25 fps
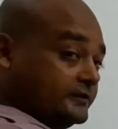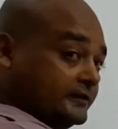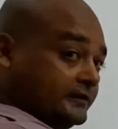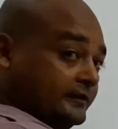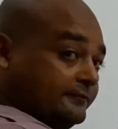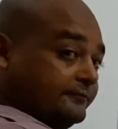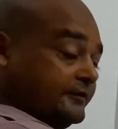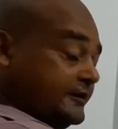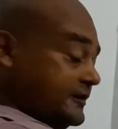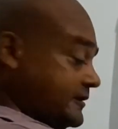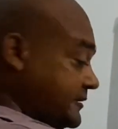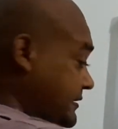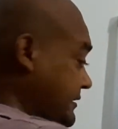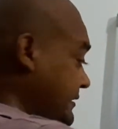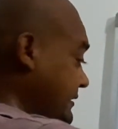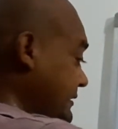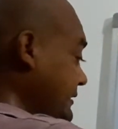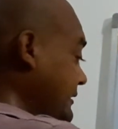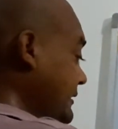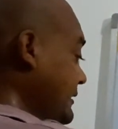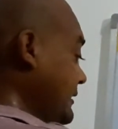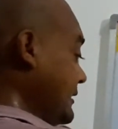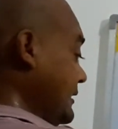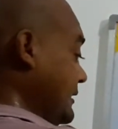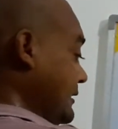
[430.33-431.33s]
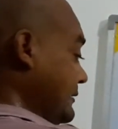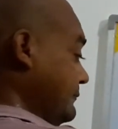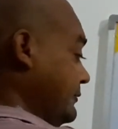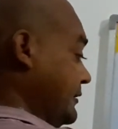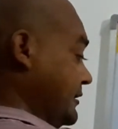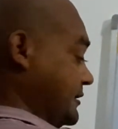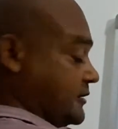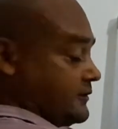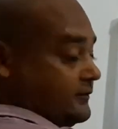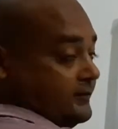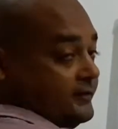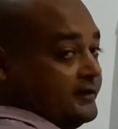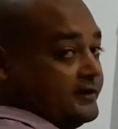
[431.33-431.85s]
of the history.
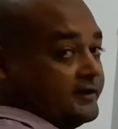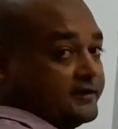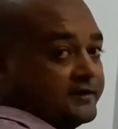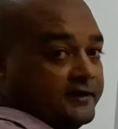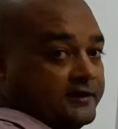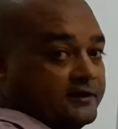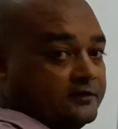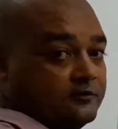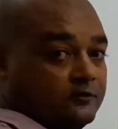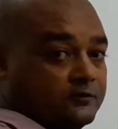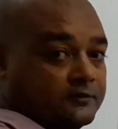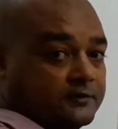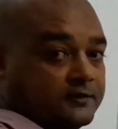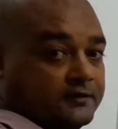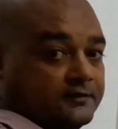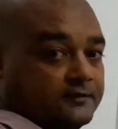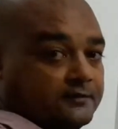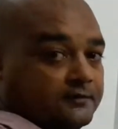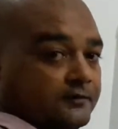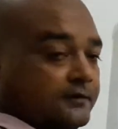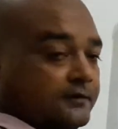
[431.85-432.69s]
First one, literary sources.